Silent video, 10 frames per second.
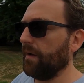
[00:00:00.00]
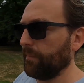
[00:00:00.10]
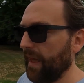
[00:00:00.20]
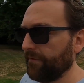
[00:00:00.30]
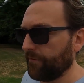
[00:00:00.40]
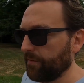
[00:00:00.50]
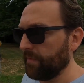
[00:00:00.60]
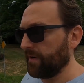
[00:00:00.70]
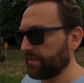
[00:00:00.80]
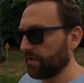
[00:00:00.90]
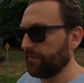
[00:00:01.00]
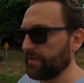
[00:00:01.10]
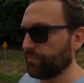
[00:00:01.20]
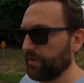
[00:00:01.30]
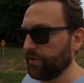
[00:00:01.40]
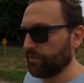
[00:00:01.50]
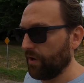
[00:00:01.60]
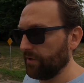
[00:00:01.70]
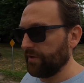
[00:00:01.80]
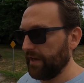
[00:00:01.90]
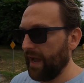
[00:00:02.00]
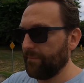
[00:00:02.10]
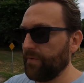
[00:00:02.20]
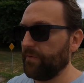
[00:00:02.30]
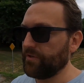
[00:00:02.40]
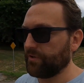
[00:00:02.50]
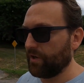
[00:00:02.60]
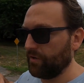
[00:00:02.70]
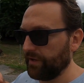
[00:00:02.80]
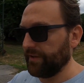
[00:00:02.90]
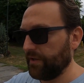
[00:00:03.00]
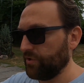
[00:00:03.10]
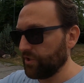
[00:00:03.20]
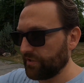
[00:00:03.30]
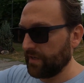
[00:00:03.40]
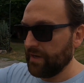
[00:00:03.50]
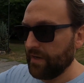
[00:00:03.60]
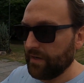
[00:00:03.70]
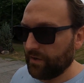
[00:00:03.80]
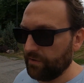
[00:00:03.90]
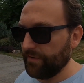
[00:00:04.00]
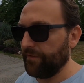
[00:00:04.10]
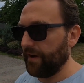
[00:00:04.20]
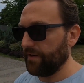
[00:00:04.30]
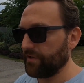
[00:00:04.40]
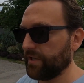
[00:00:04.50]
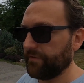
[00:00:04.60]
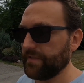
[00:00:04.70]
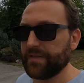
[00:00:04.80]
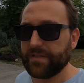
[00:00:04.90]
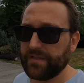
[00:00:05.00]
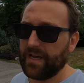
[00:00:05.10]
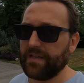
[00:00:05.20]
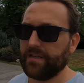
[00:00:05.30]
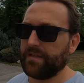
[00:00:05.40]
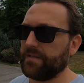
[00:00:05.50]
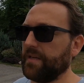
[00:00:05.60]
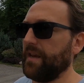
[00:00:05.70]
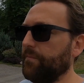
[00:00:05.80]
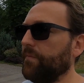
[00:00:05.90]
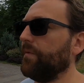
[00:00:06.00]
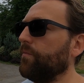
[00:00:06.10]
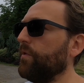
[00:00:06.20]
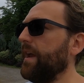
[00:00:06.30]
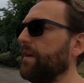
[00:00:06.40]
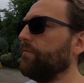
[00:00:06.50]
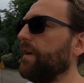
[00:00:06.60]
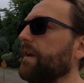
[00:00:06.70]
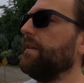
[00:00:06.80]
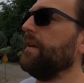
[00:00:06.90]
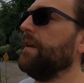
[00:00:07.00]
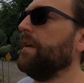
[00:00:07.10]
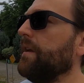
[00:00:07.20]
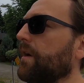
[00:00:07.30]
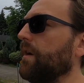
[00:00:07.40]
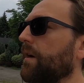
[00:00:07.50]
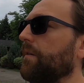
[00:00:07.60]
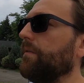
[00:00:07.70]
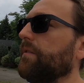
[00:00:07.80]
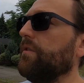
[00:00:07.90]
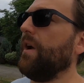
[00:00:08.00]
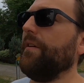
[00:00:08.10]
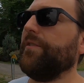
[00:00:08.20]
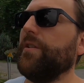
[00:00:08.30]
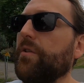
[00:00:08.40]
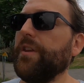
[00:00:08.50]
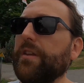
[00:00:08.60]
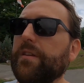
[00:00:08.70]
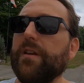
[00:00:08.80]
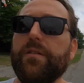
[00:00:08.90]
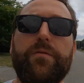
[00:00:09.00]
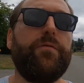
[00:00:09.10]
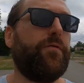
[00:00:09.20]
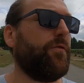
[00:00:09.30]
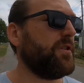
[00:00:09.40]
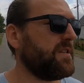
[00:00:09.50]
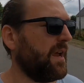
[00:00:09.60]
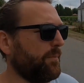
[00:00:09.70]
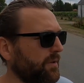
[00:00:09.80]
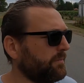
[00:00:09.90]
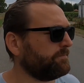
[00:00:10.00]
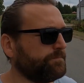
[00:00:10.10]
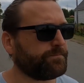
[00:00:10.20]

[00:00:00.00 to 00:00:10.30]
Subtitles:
platform service where you're already happy with your code, and then you just codify your services in that same way, right? You have to know that for example,